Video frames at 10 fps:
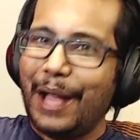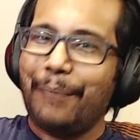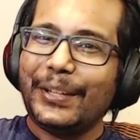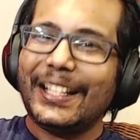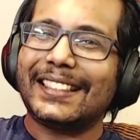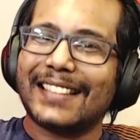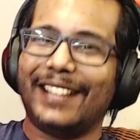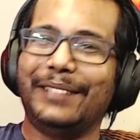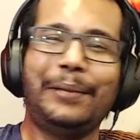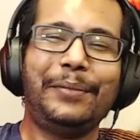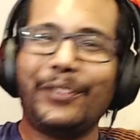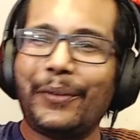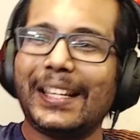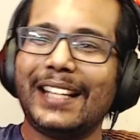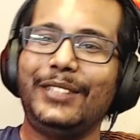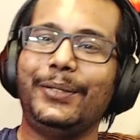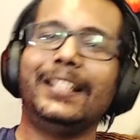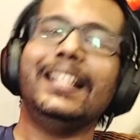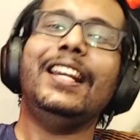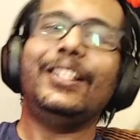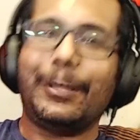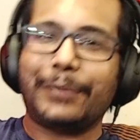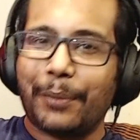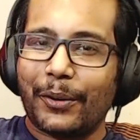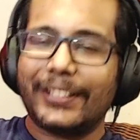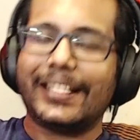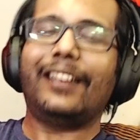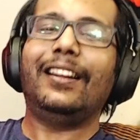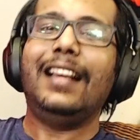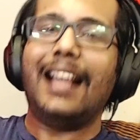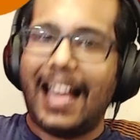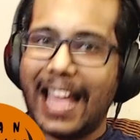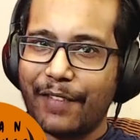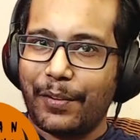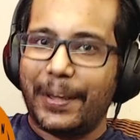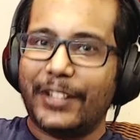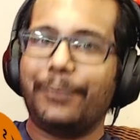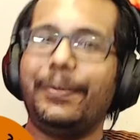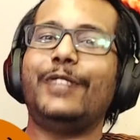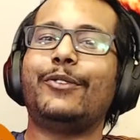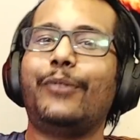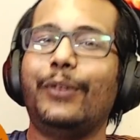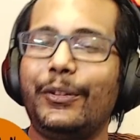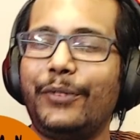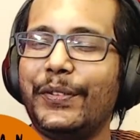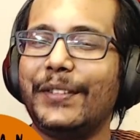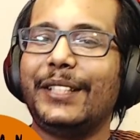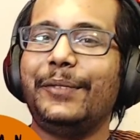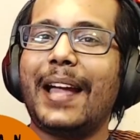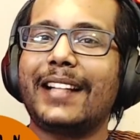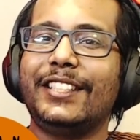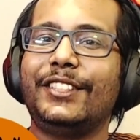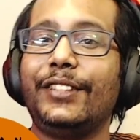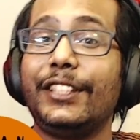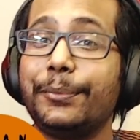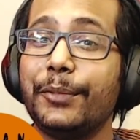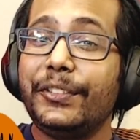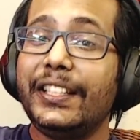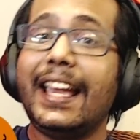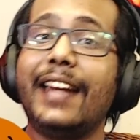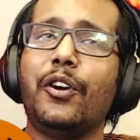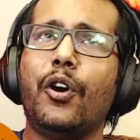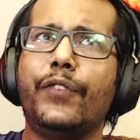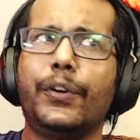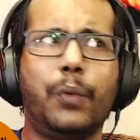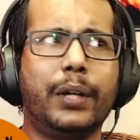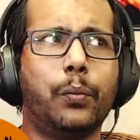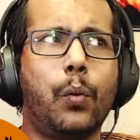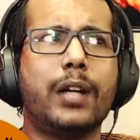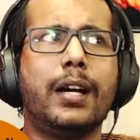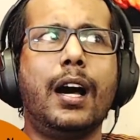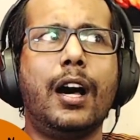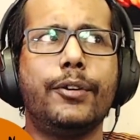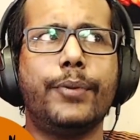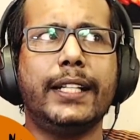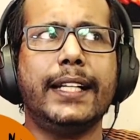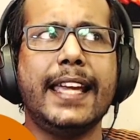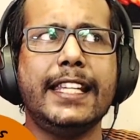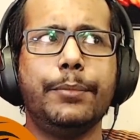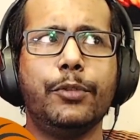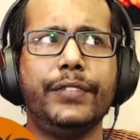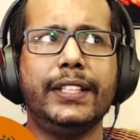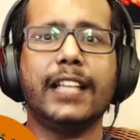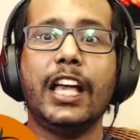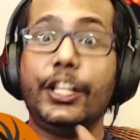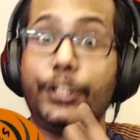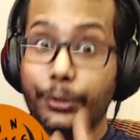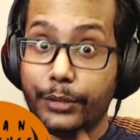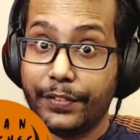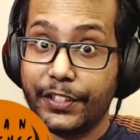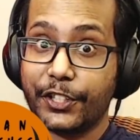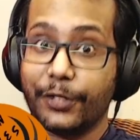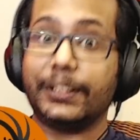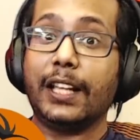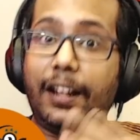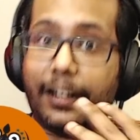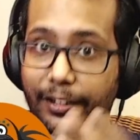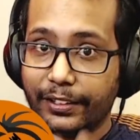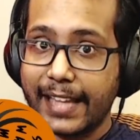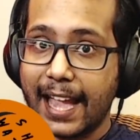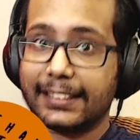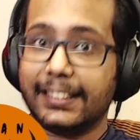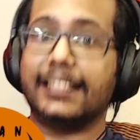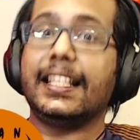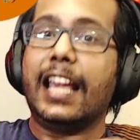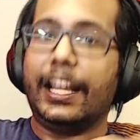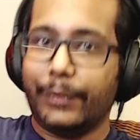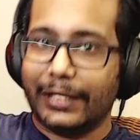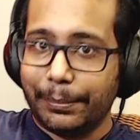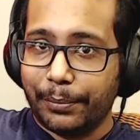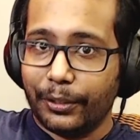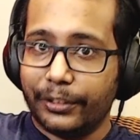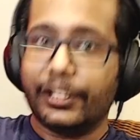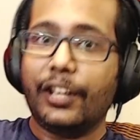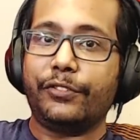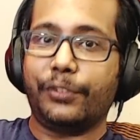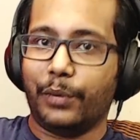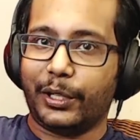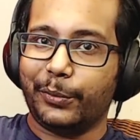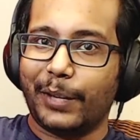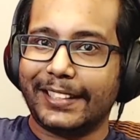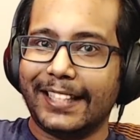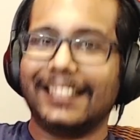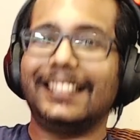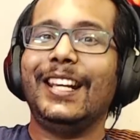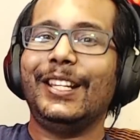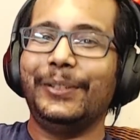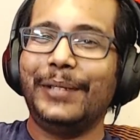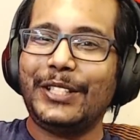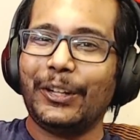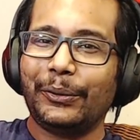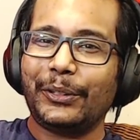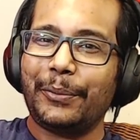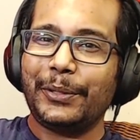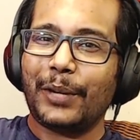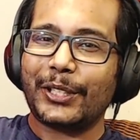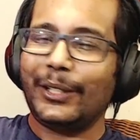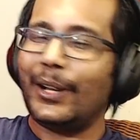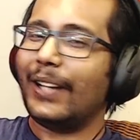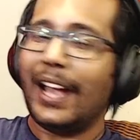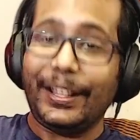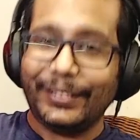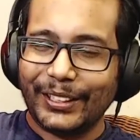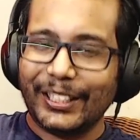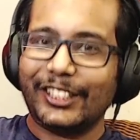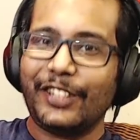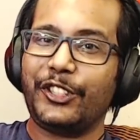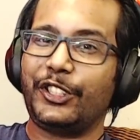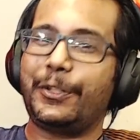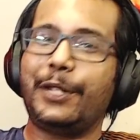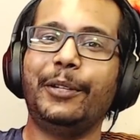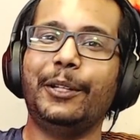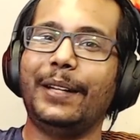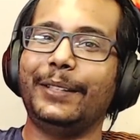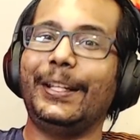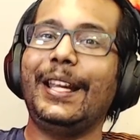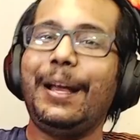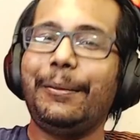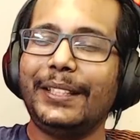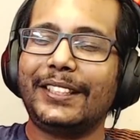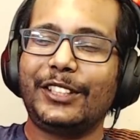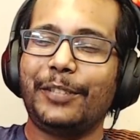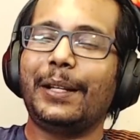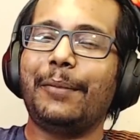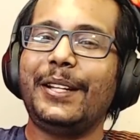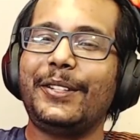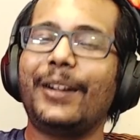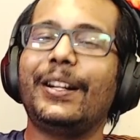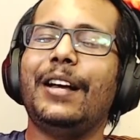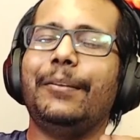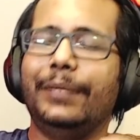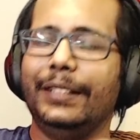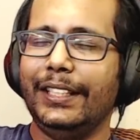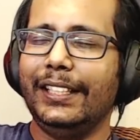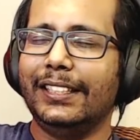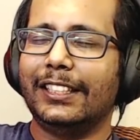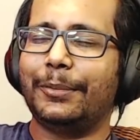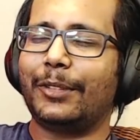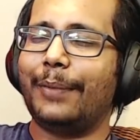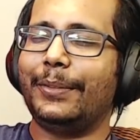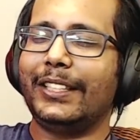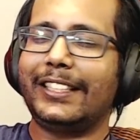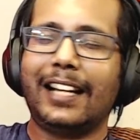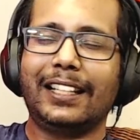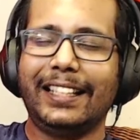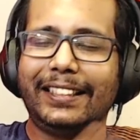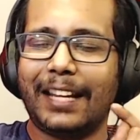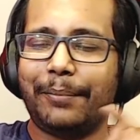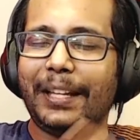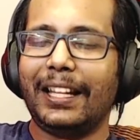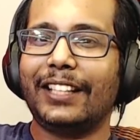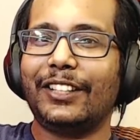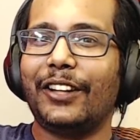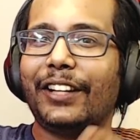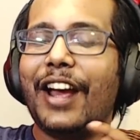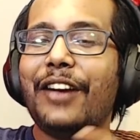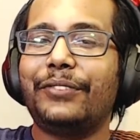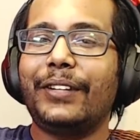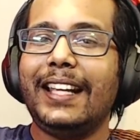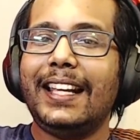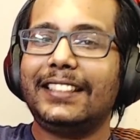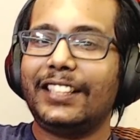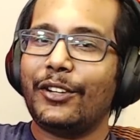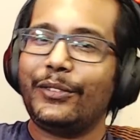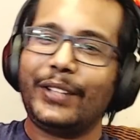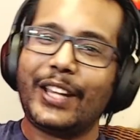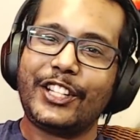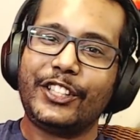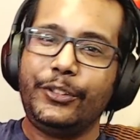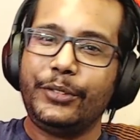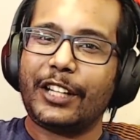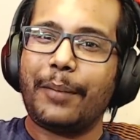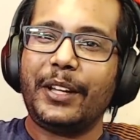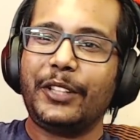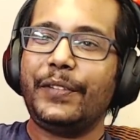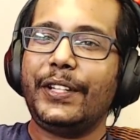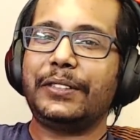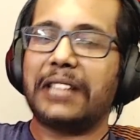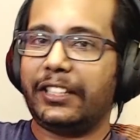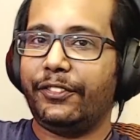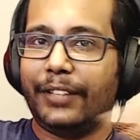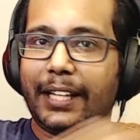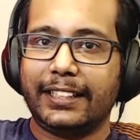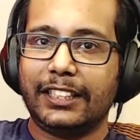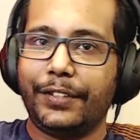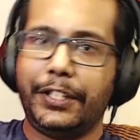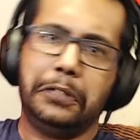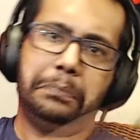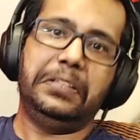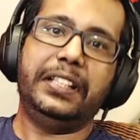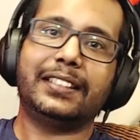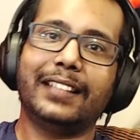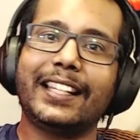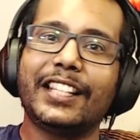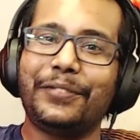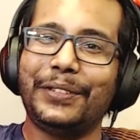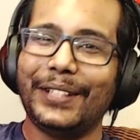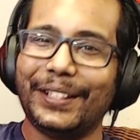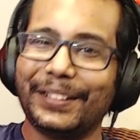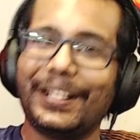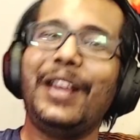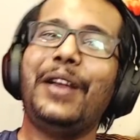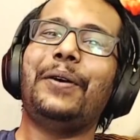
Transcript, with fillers: I'm pretty excited, but before we get into it, to help support the channel, I have a Patreon page for full-length reviews and reactions to this movie and over, 180 movies, 2 TV shows, early access, and weekly polls for what to watch next. You'll need your own copy to watch along. The link's in the description below, by the way. Please consider being a patron. Please subscribe to the channel, click that bell icon for instant notifications. Do check out my other videos, like if you like this video, dislike it if you didn't.